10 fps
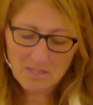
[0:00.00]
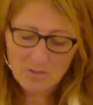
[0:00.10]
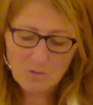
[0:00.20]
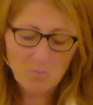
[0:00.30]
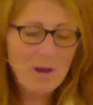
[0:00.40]

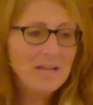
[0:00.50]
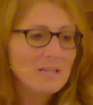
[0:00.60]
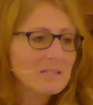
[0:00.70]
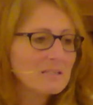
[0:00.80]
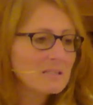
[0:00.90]
We
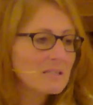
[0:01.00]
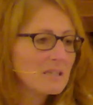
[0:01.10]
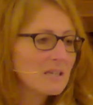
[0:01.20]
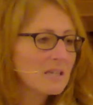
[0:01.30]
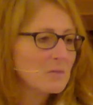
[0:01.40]
waited
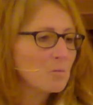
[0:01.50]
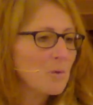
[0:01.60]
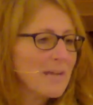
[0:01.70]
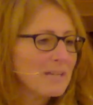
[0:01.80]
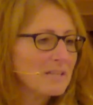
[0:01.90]
and
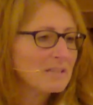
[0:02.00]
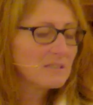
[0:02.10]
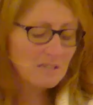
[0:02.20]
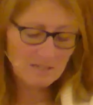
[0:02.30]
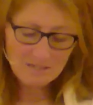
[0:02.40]

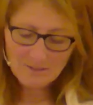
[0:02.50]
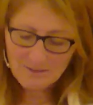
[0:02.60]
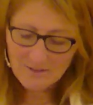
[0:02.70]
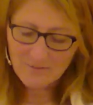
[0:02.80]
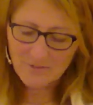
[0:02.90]
waited
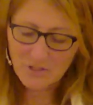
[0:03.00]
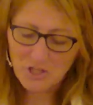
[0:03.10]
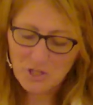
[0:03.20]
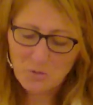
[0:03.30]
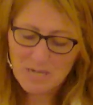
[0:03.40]
for the
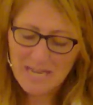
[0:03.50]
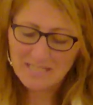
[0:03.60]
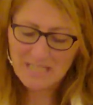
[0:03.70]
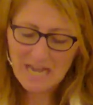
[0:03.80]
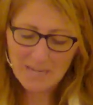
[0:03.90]

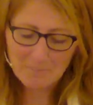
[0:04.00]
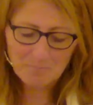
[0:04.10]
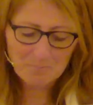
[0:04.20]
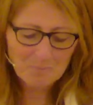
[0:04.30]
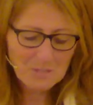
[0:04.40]
Q&A time
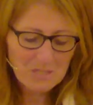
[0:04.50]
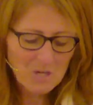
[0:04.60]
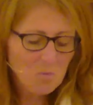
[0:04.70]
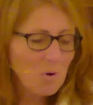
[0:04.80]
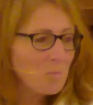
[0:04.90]

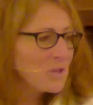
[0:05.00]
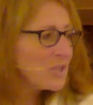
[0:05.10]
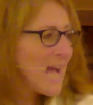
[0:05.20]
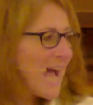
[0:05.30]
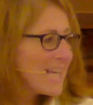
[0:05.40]
when we
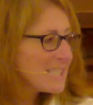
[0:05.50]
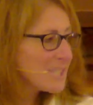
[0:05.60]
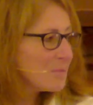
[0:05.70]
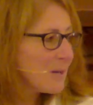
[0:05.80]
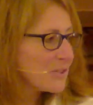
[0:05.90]
could
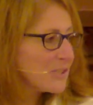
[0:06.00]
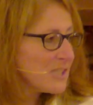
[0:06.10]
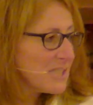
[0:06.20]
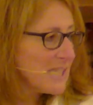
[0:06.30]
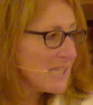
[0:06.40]
ask about the
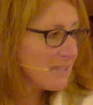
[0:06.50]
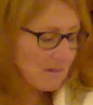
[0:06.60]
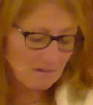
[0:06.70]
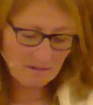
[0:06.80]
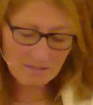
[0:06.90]
scene
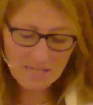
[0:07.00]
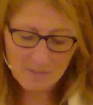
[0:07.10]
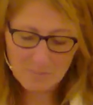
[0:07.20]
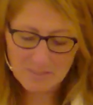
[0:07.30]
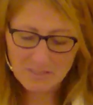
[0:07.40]
on
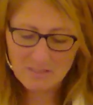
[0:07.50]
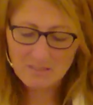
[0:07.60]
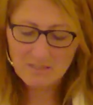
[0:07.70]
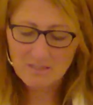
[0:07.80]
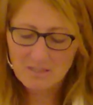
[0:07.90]
campus,
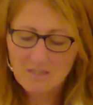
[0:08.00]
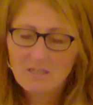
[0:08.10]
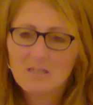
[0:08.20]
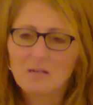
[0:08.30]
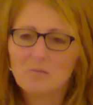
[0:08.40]

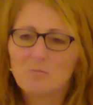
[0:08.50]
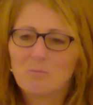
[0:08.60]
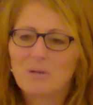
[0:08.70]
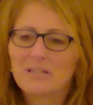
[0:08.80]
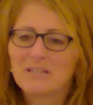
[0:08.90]

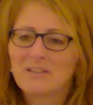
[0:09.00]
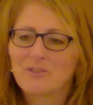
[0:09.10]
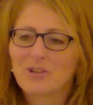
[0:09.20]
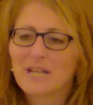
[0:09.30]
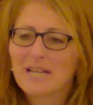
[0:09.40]
but it
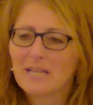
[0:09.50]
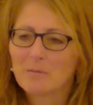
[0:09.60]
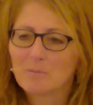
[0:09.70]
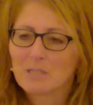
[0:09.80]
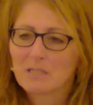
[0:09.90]
never
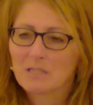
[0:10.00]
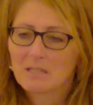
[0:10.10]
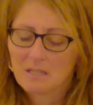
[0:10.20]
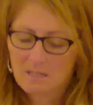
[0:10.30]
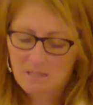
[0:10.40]
came.
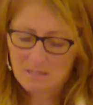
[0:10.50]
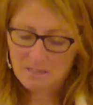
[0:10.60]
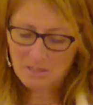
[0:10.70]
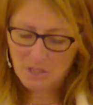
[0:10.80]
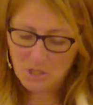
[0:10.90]

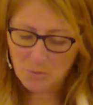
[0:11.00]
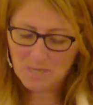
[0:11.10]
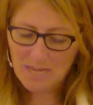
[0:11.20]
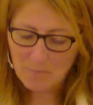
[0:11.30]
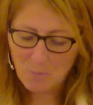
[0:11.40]
The
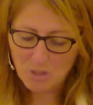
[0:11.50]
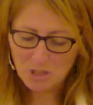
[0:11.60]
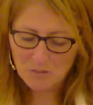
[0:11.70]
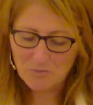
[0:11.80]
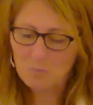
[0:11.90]
Q&A
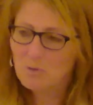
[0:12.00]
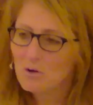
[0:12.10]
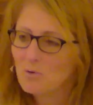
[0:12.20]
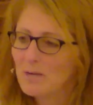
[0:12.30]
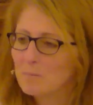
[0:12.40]
portion of the
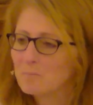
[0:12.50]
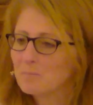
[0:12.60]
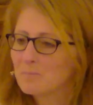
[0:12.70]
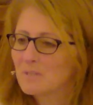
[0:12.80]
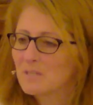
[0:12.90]
program
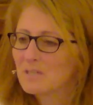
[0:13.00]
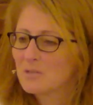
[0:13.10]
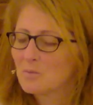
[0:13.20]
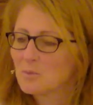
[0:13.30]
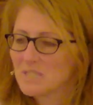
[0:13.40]

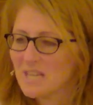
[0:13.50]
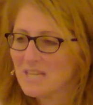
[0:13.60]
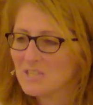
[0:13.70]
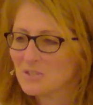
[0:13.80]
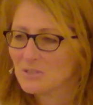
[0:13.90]
was
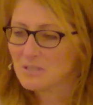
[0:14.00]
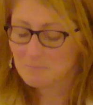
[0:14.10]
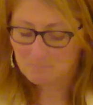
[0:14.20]
canceled.